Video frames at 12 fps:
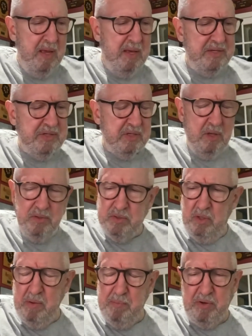He said, "Los
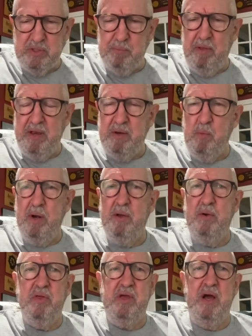Lonely Boys are playing. You want to
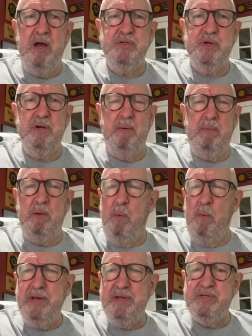go to the concert?" And I'm like,
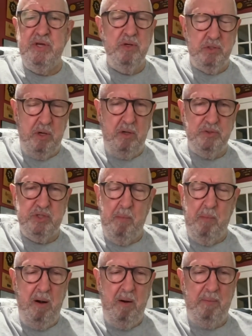"Well, when is it?" He goes, "Oh, it's
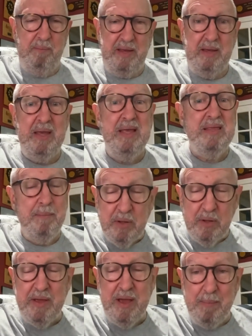tomorrow." I'm like, "In the
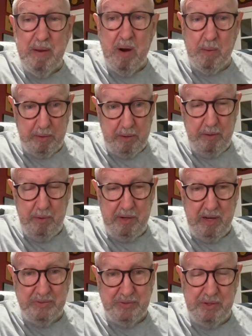middle of the IBR, we're going to do a
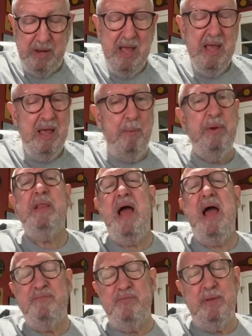concert." And we
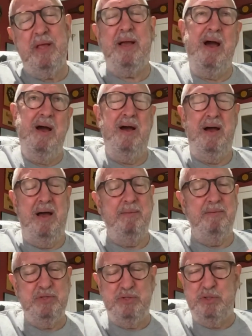laughed, and we're like, "Ha ha ha!" And it
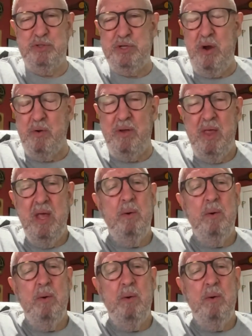was just a joke.